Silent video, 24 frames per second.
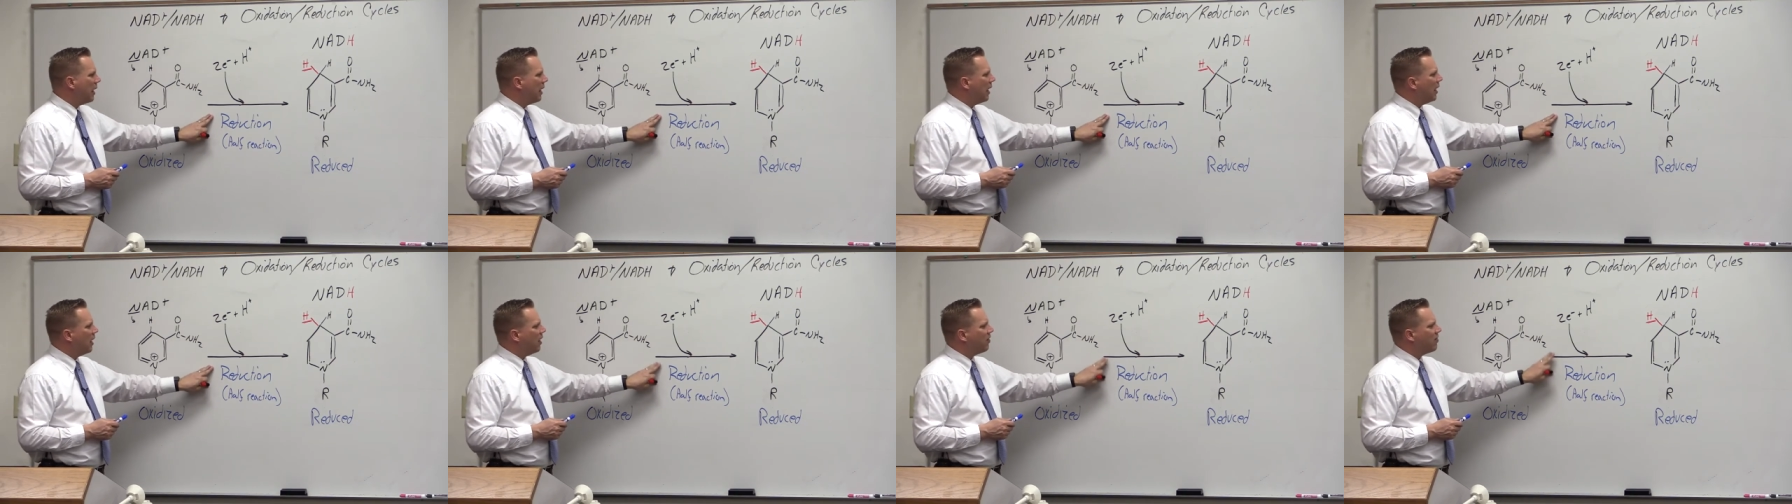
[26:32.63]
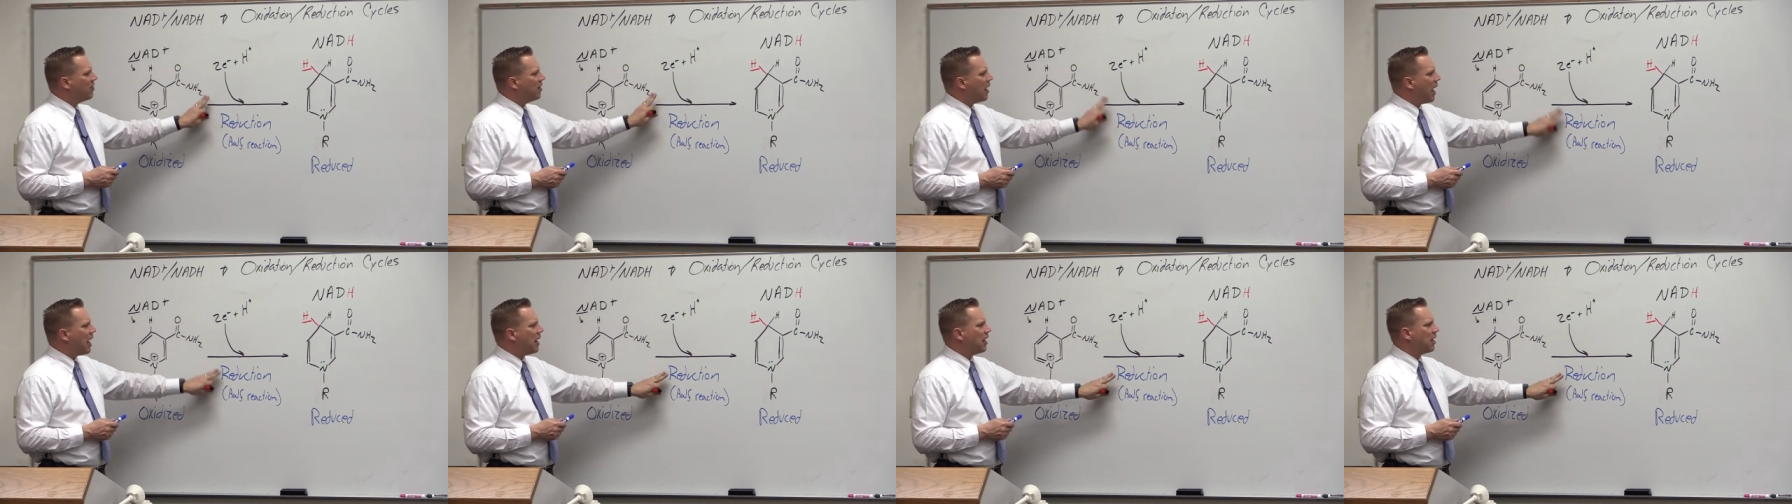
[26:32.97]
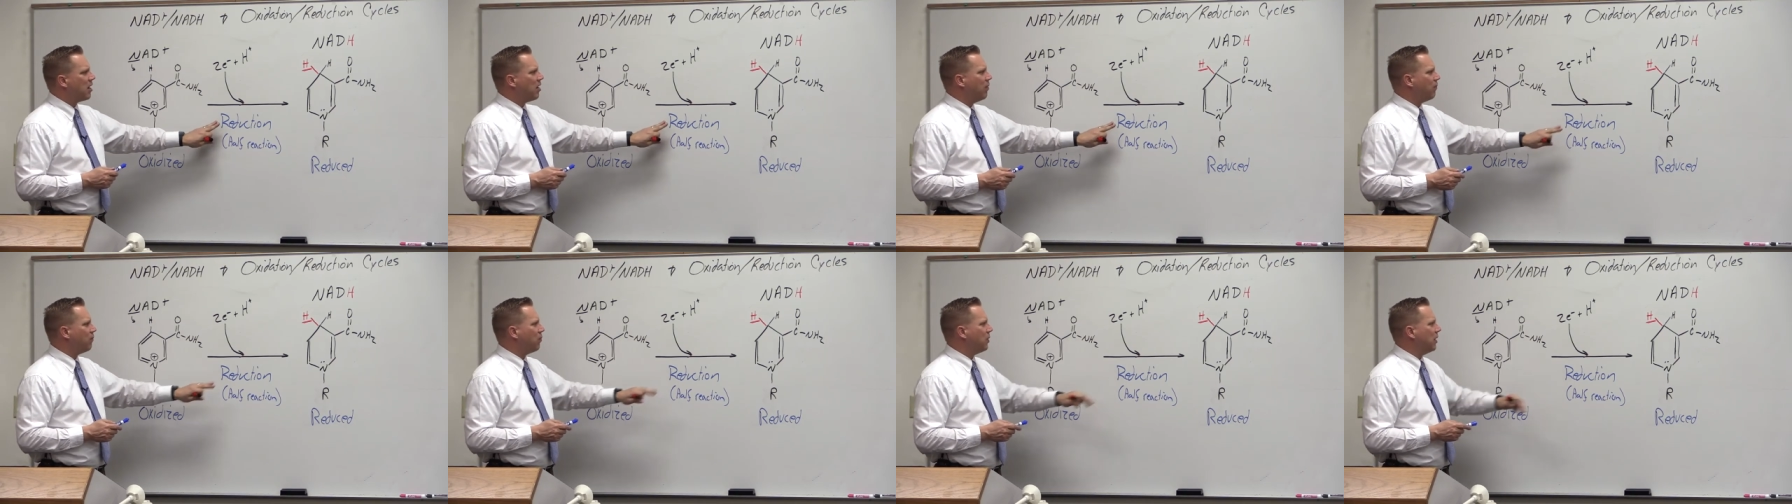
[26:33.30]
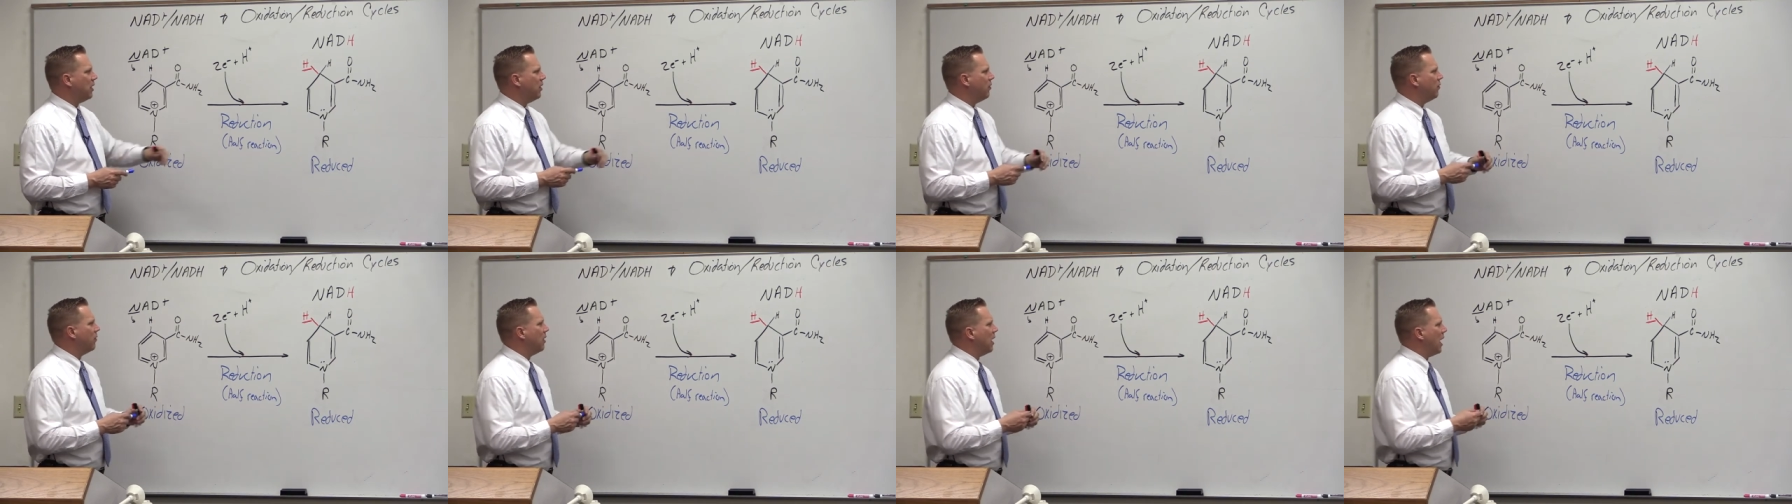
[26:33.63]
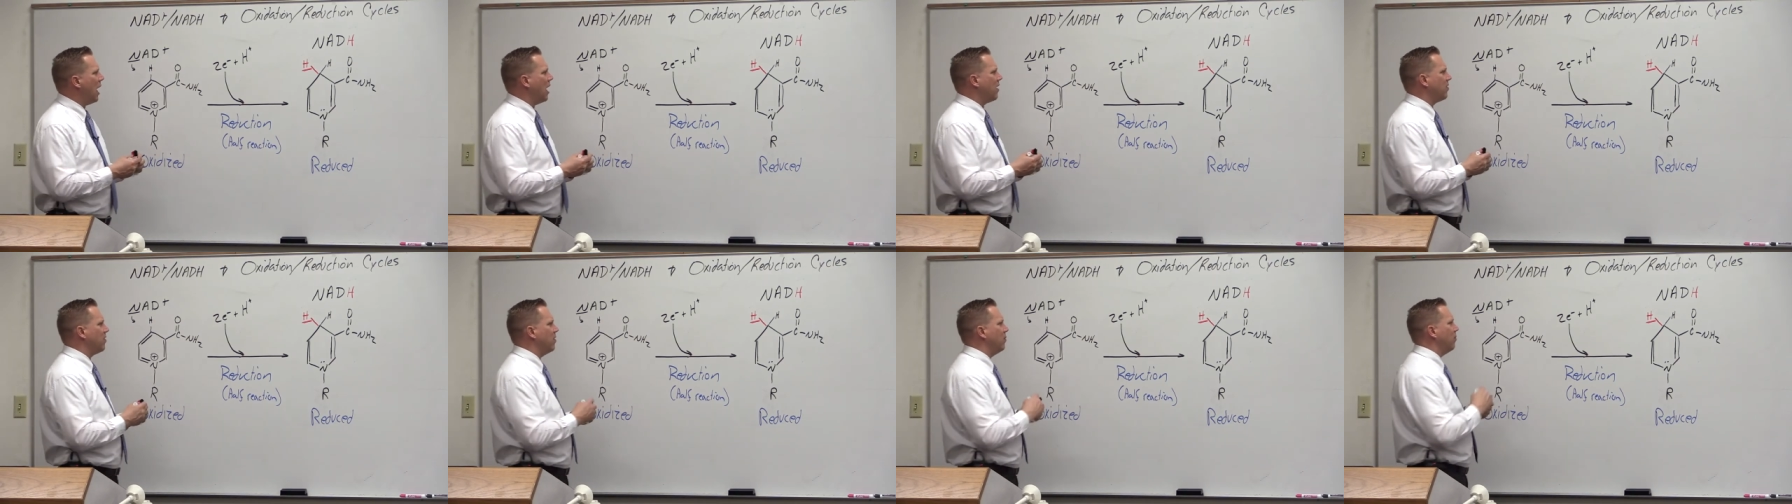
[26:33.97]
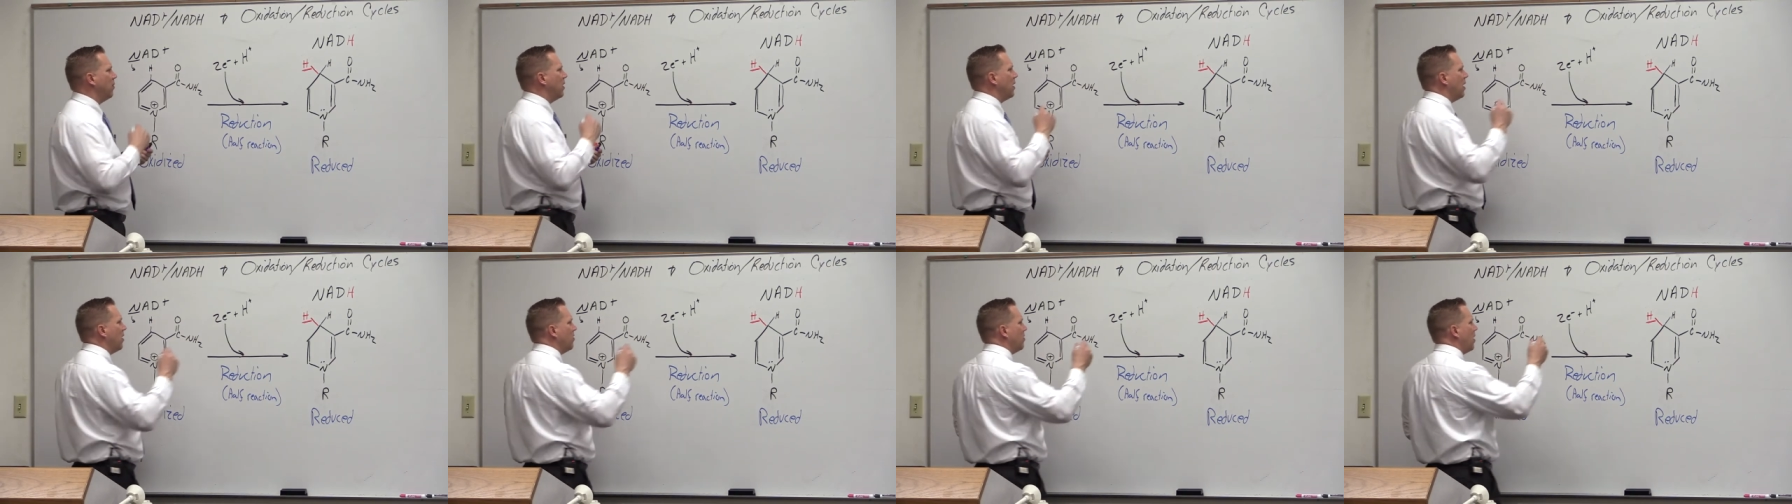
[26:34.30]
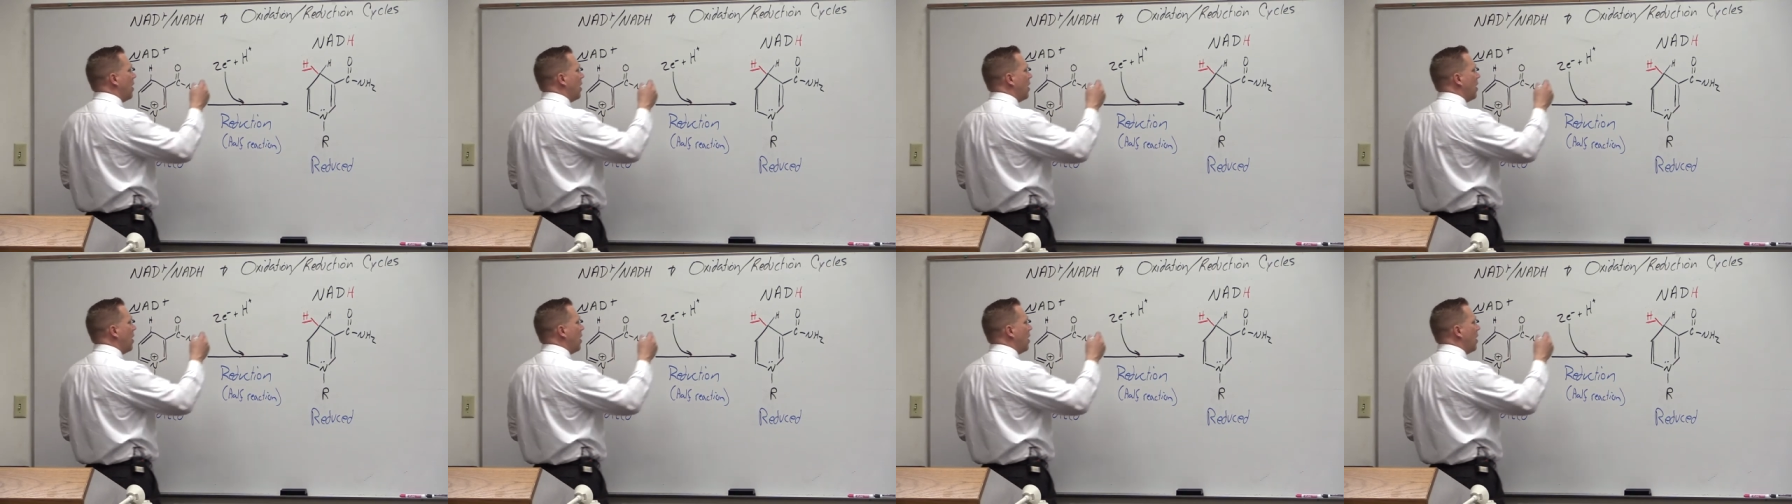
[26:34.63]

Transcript: It's not a complete reaction because